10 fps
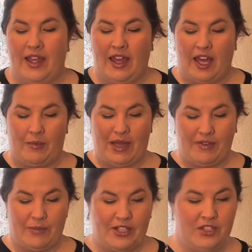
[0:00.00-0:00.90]
I have a
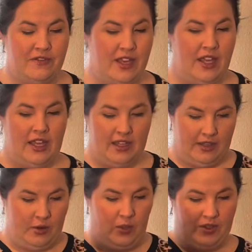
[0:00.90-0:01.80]
bunch of
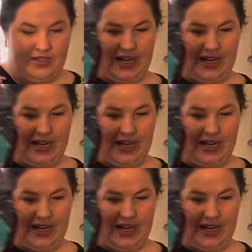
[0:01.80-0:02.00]
quilts that